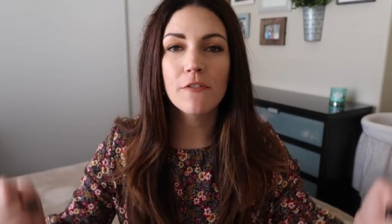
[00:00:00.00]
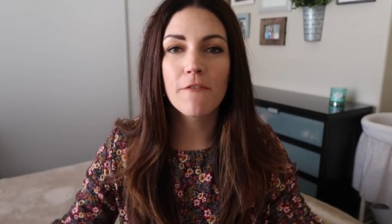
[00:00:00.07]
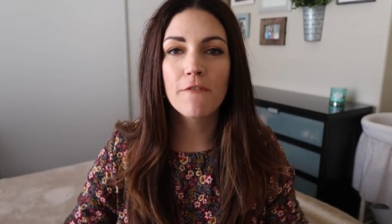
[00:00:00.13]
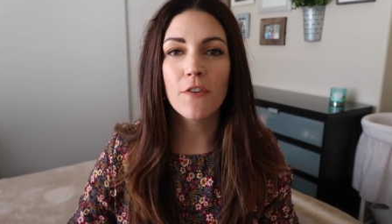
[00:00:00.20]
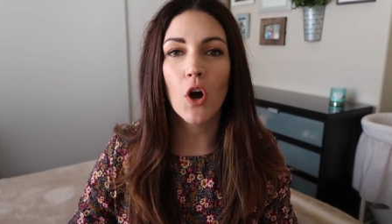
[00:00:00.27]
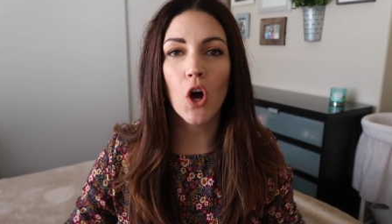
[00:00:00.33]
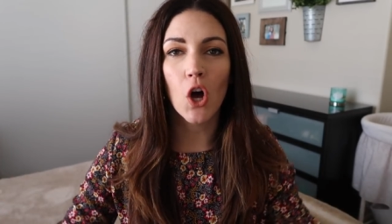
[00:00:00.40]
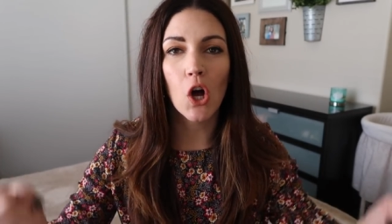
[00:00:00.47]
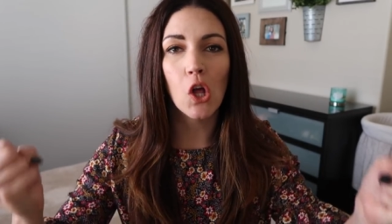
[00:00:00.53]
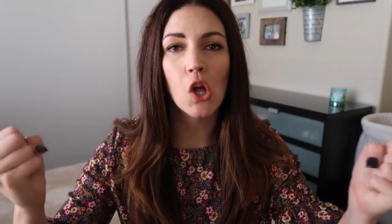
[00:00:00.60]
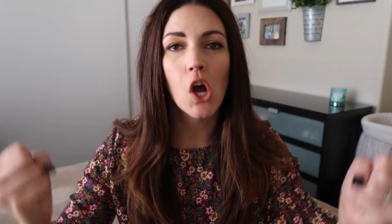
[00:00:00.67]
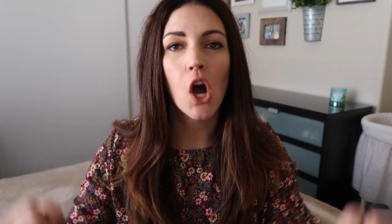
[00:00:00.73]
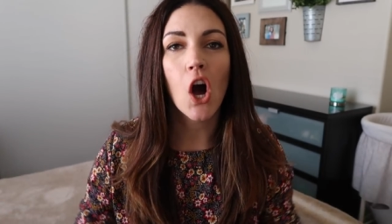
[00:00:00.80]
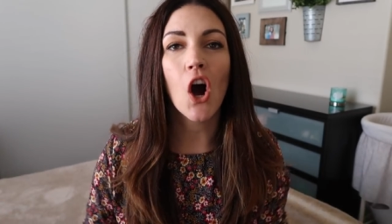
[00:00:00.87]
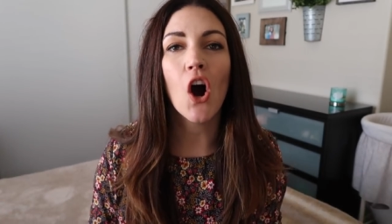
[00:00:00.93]

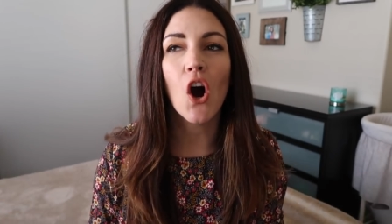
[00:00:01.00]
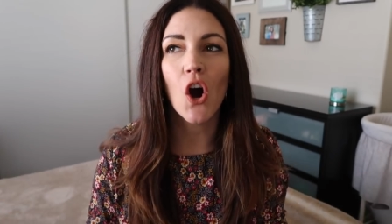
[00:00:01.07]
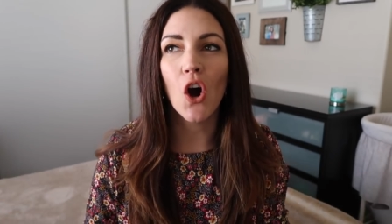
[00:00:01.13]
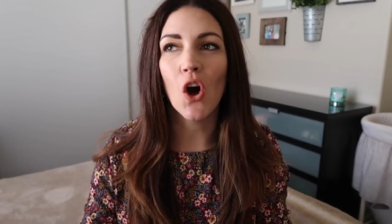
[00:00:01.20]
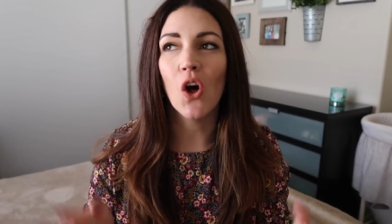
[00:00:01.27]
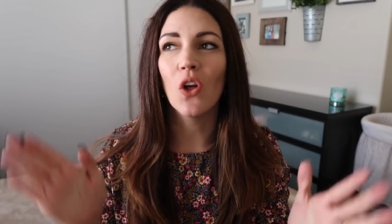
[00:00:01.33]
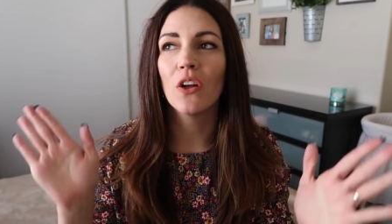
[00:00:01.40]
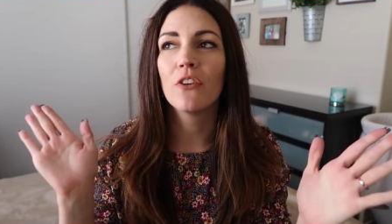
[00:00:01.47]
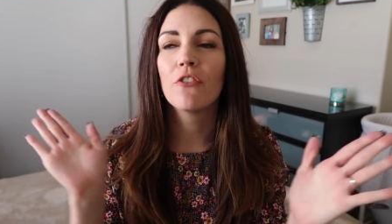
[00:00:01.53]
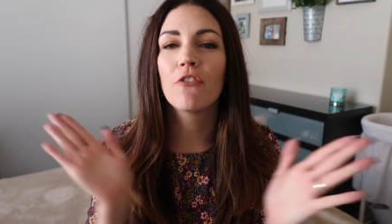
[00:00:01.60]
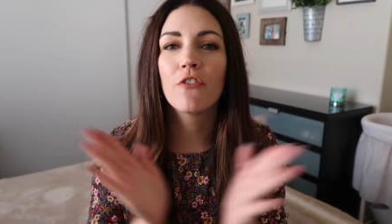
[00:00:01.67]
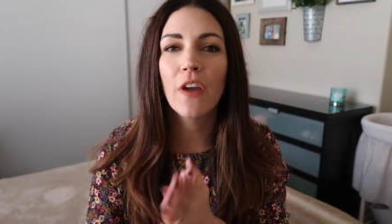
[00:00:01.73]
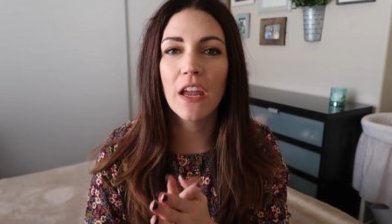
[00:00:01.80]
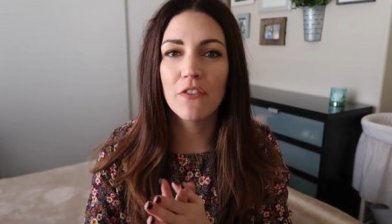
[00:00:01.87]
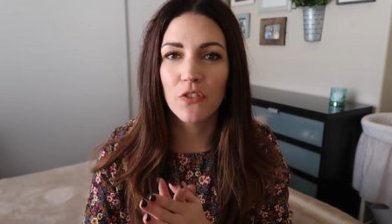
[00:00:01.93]
fall haul
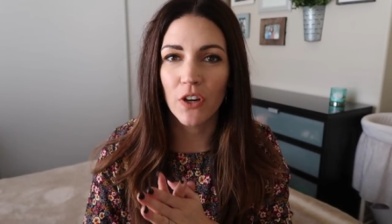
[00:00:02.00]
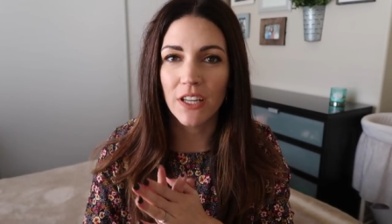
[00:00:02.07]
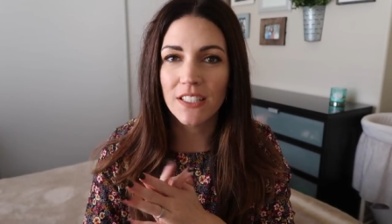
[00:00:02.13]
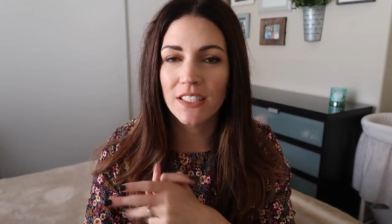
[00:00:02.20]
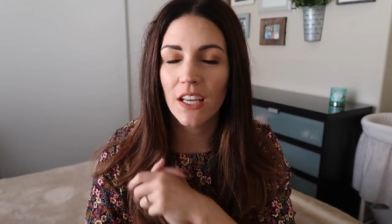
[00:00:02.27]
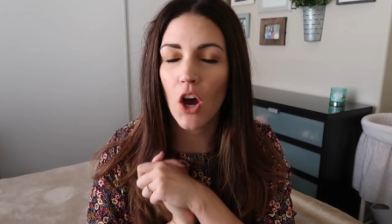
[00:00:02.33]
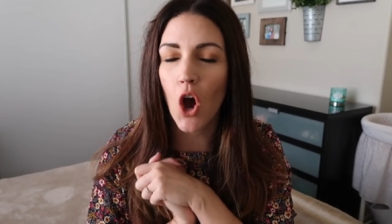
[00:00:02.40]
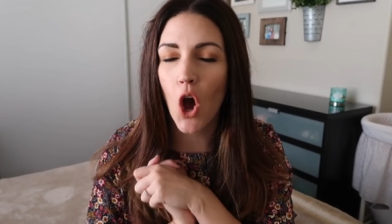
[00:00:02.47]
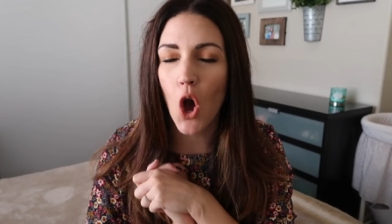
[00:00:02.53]
favorites.